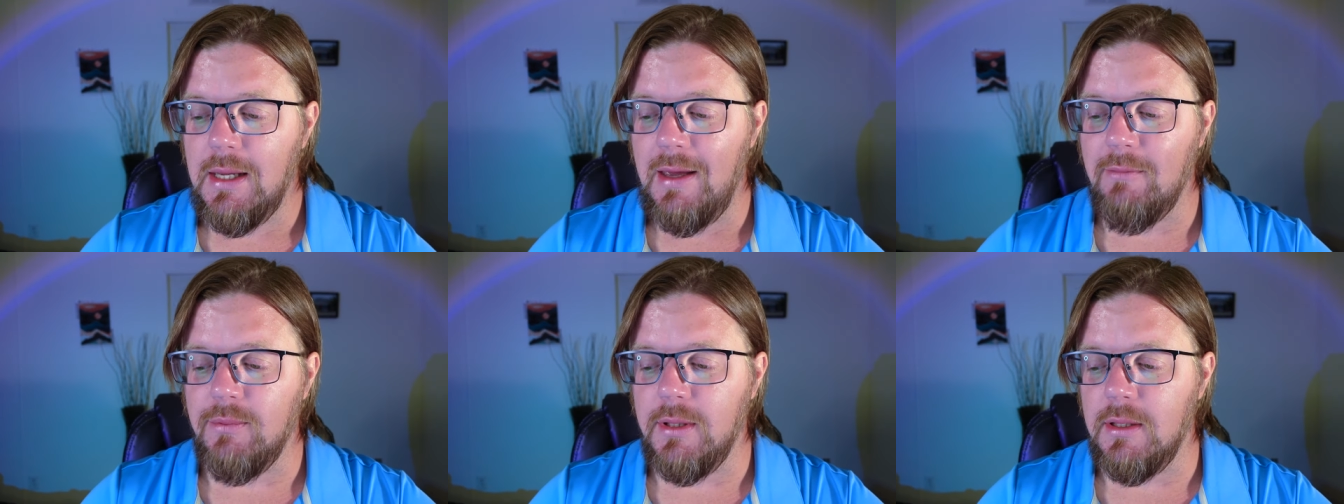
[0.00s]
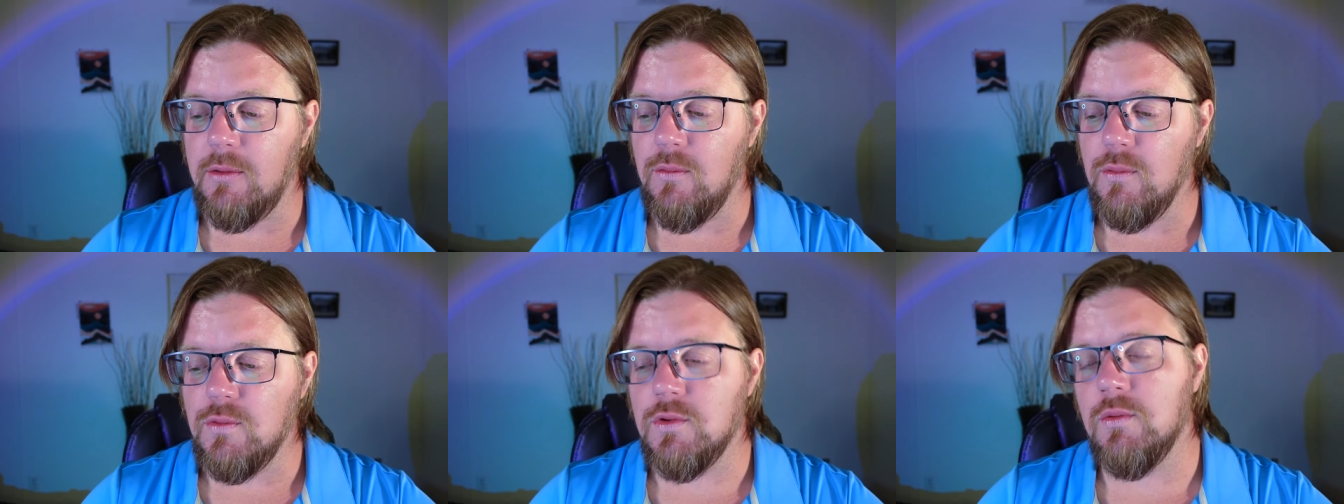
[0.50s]
have played a
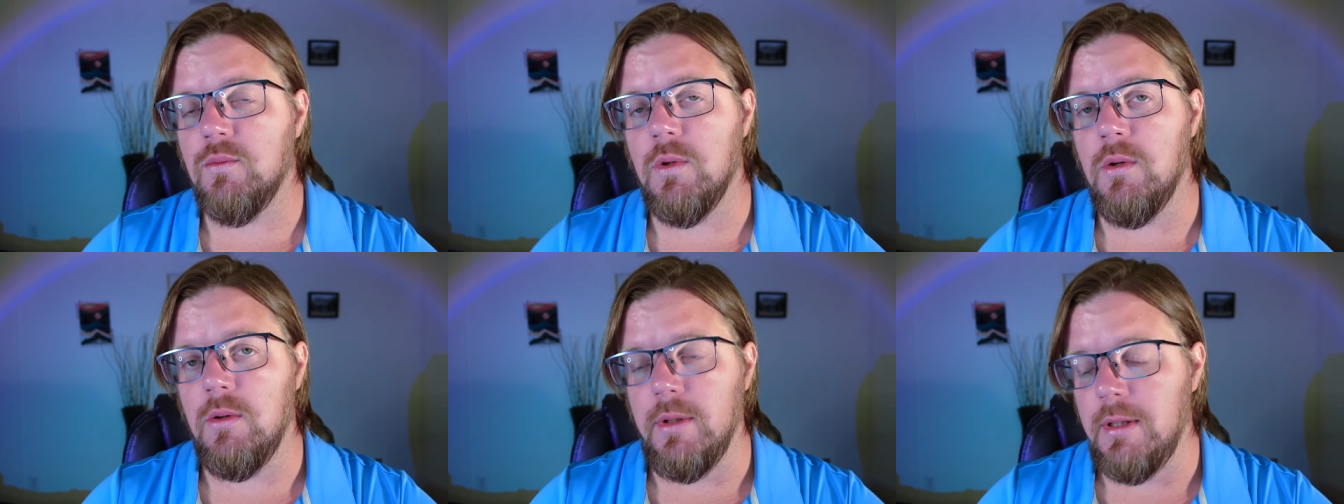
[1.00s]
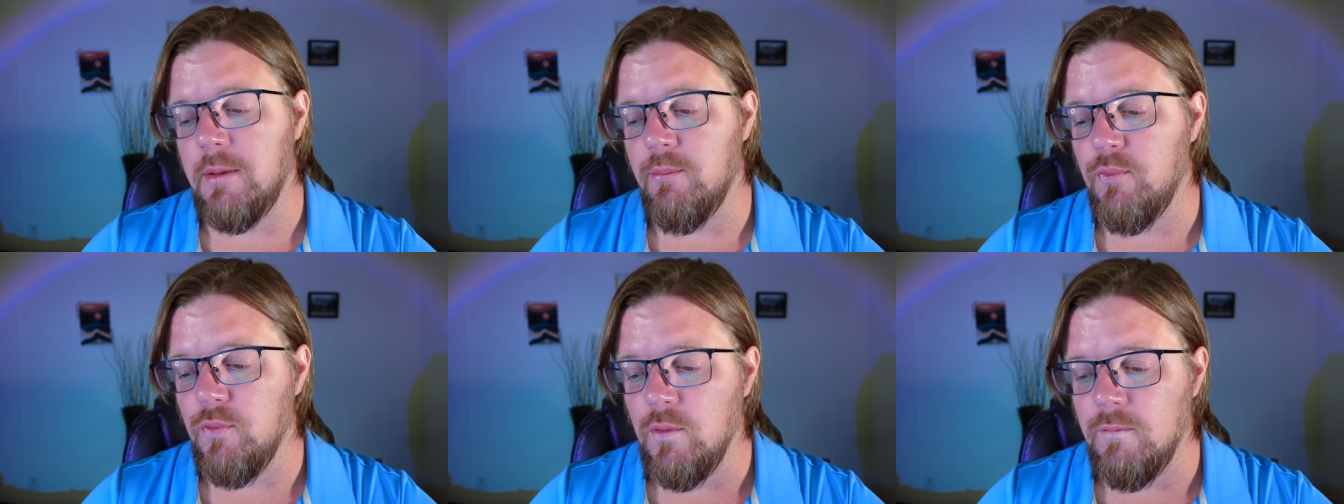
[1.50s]
crucial role in
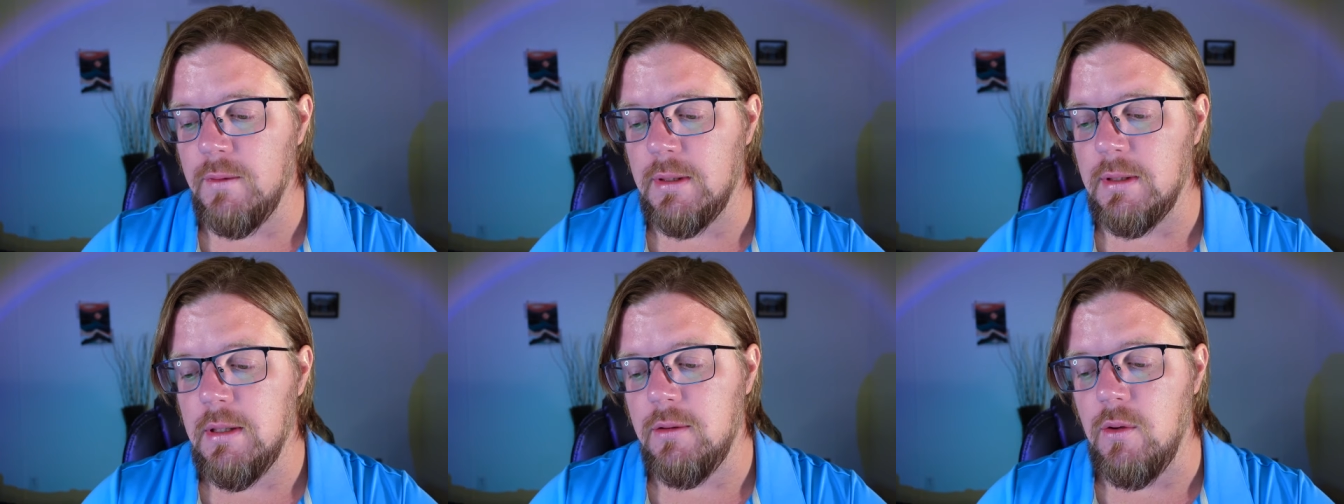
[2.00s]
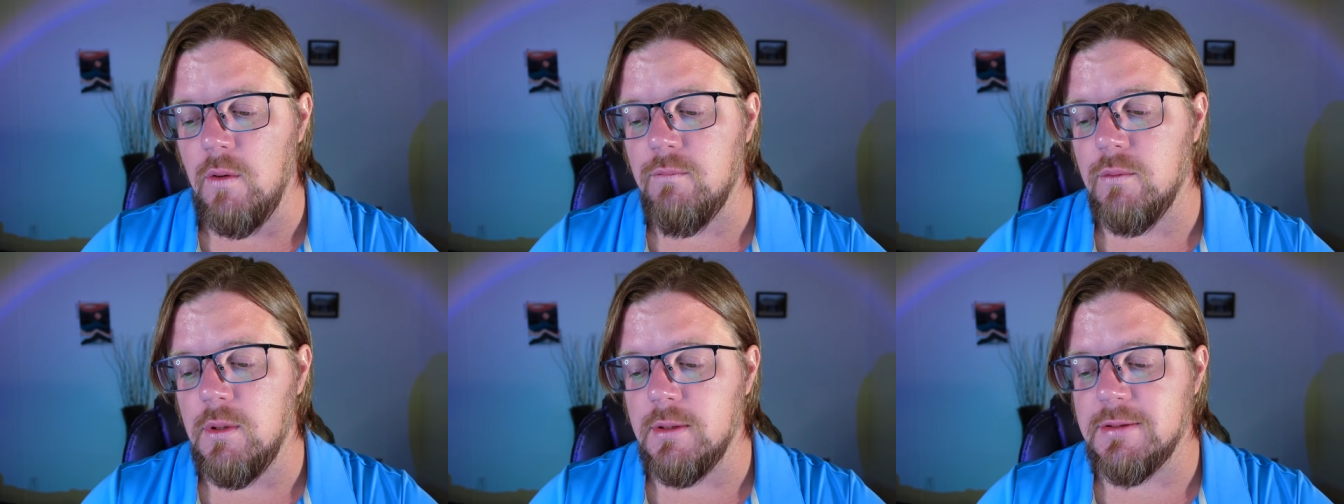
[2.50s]
improving the
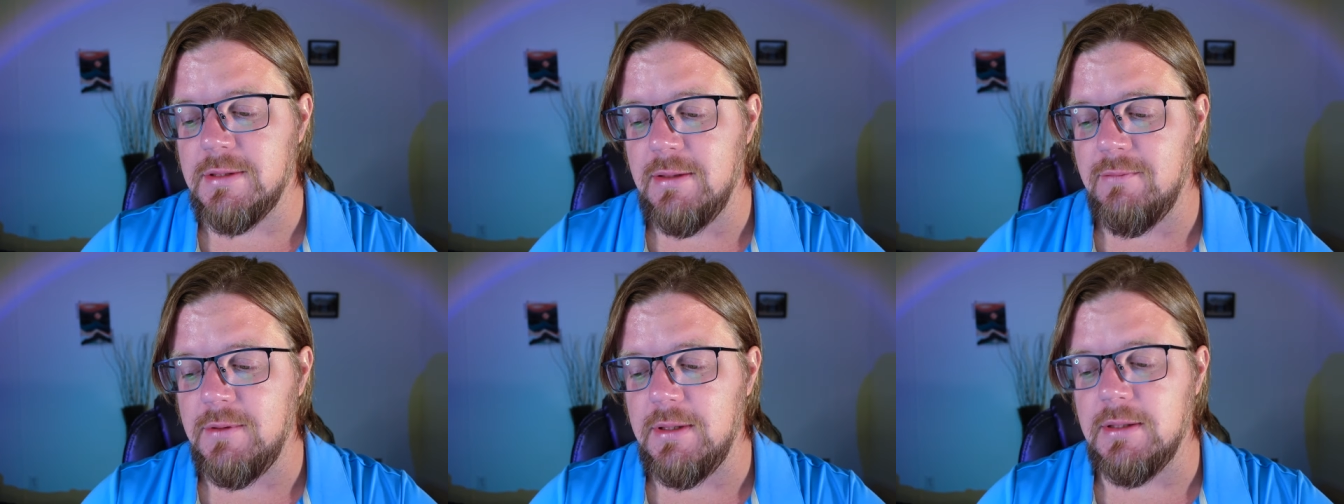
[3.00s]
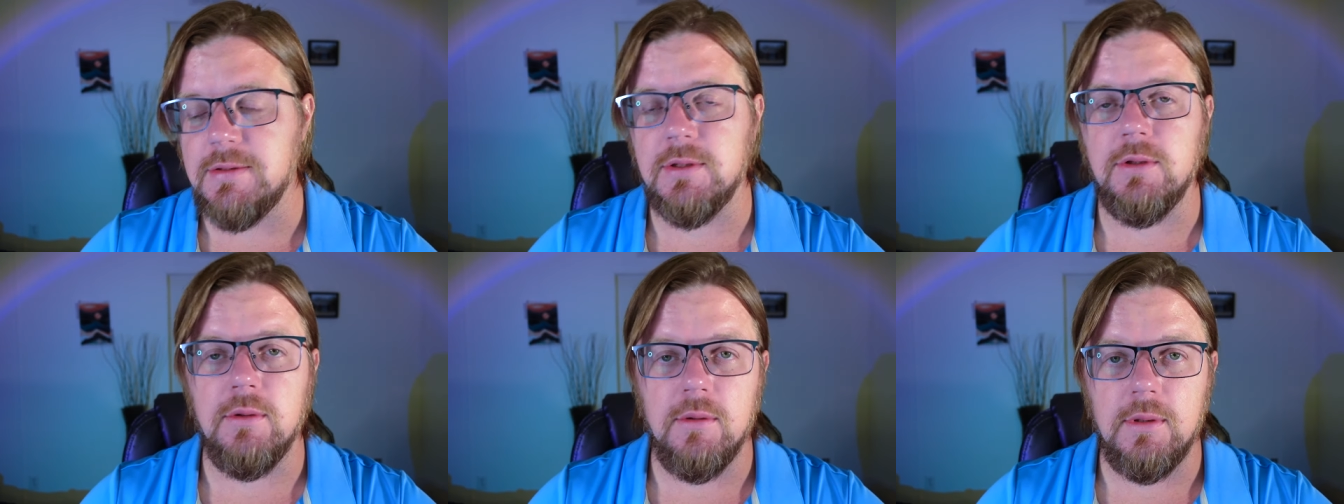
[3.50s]
overall safety and
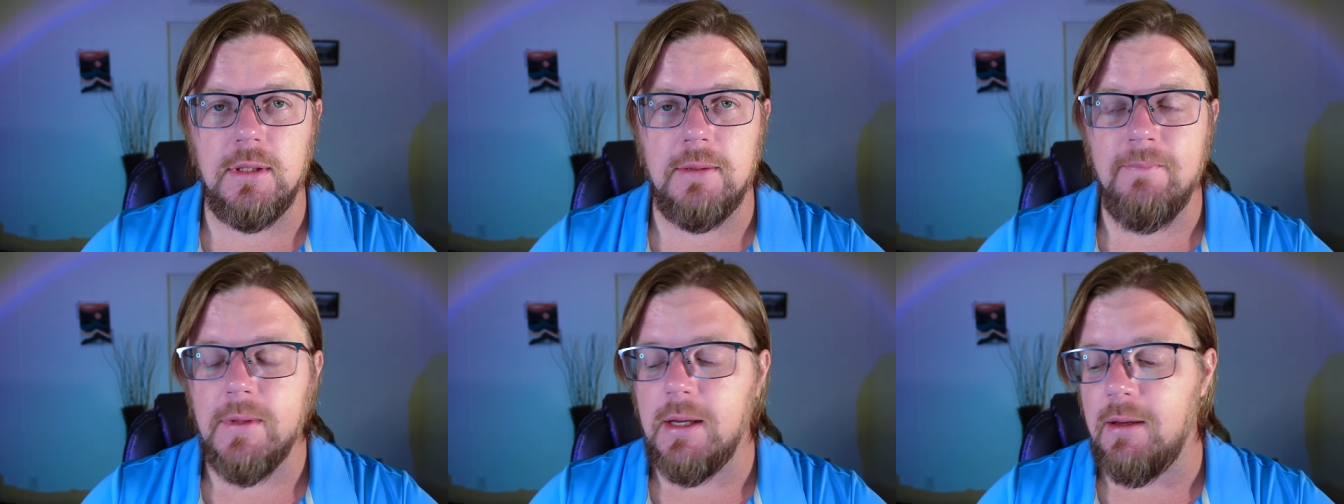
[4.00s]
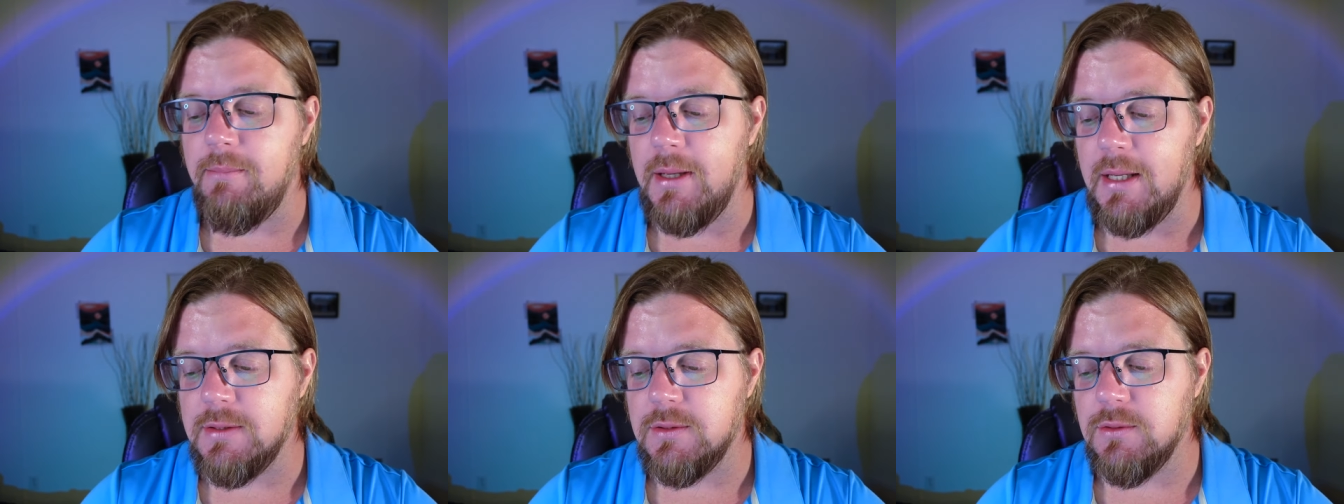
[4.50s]
security of
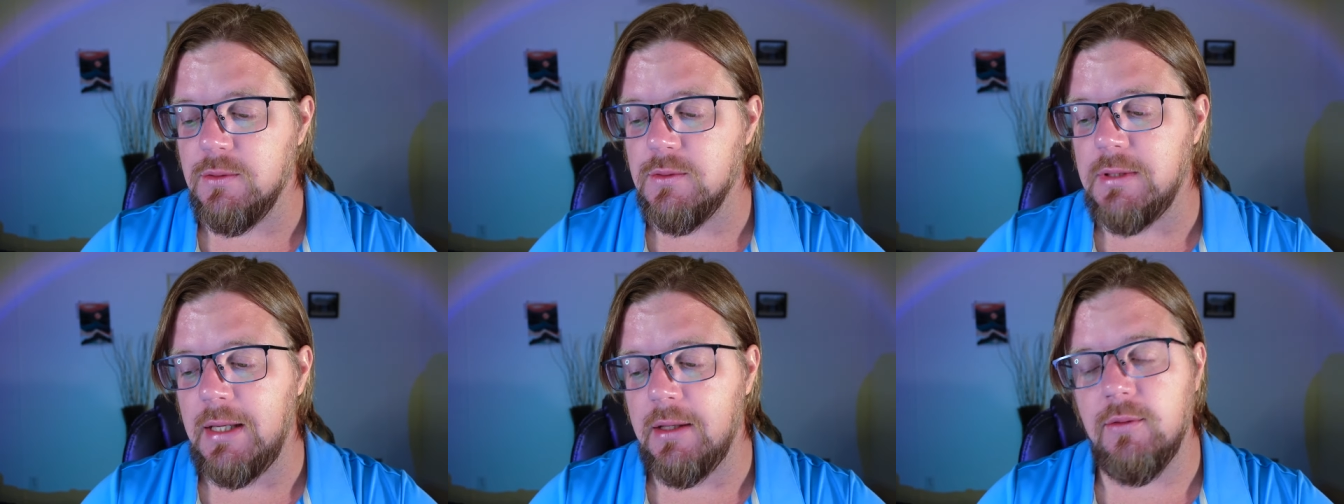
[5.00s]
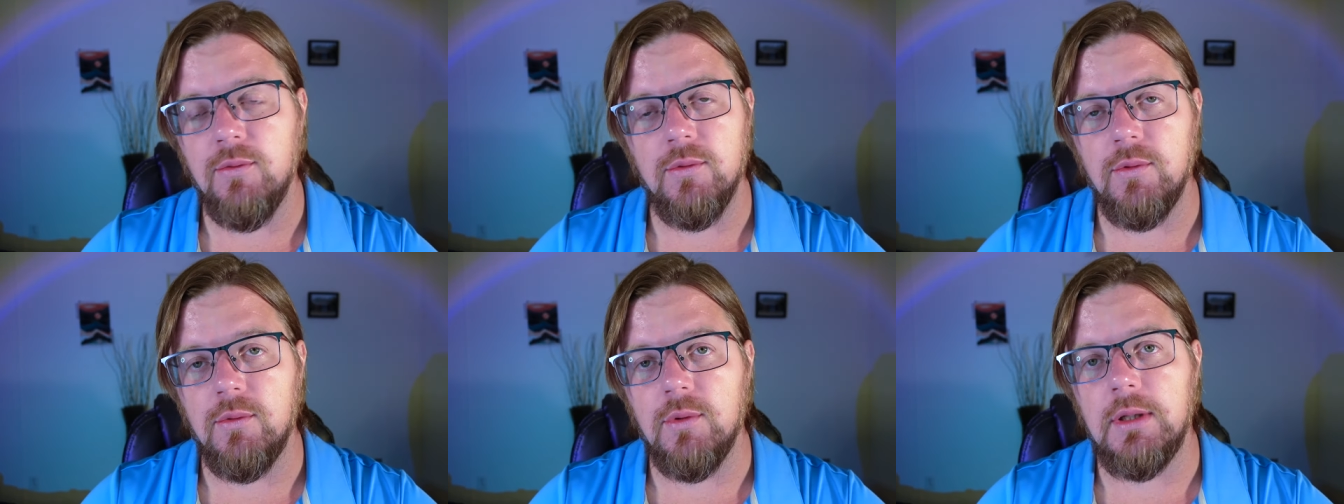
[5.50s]
passengers and
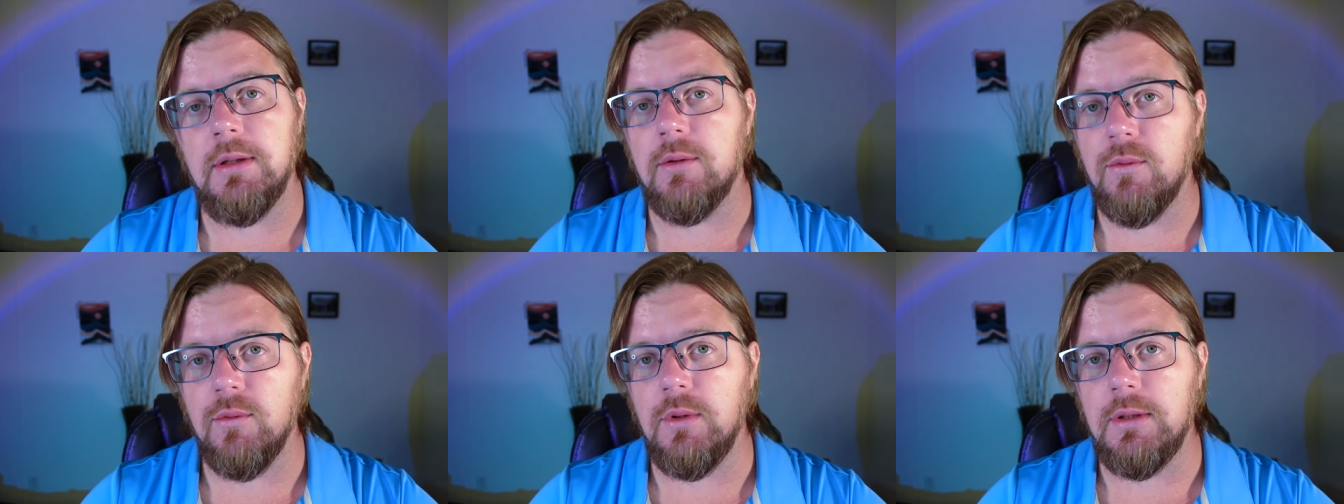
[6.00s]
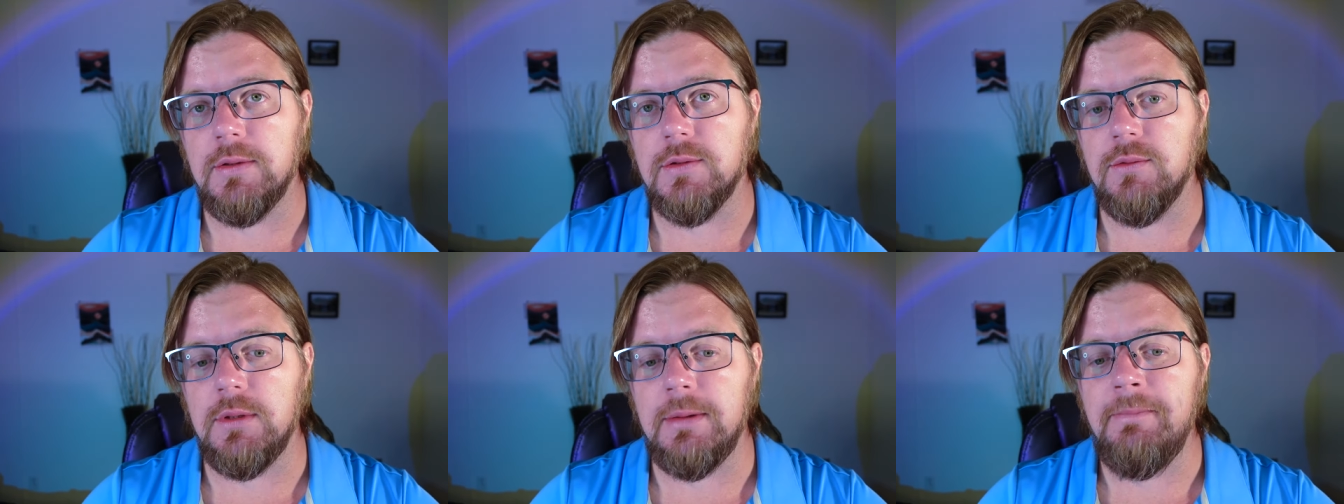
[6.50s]
crew in the crew
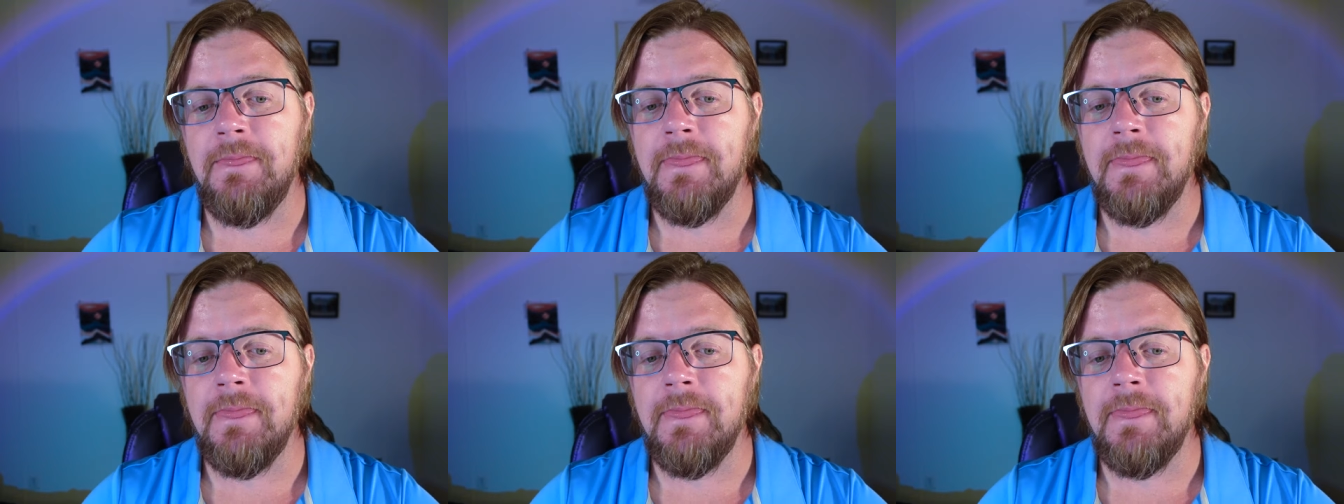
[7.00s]
industry.